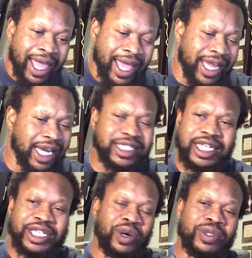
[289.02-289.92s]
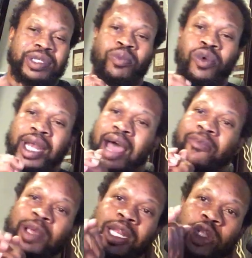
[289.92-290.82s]
And as I told someone,
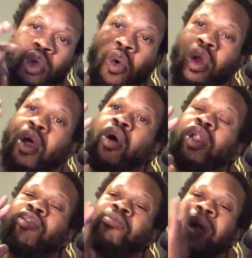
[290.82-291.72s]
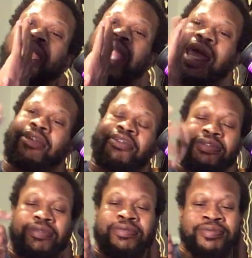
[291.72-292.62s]
I've been in court all of my
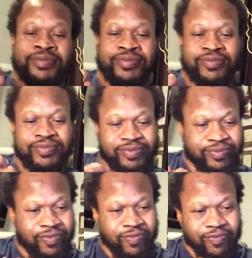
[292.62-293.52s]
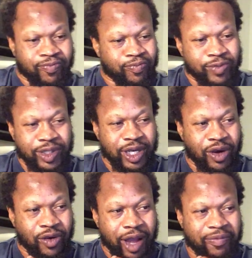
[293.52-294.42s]
life. You
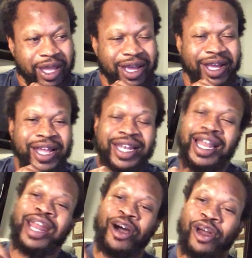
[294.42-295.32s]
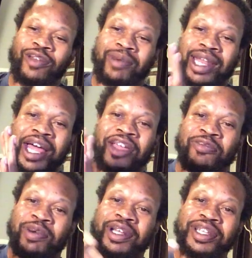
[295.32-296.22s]
know, not all of my
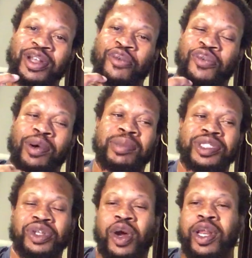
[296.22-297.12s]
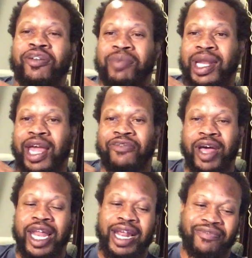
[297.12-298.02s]
life, but, you know, for a majority of my life,
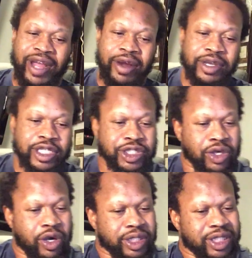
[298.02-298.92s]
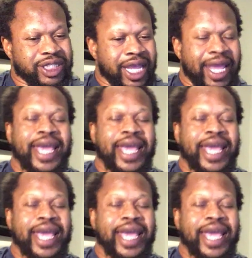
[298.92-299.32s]
I had various charges.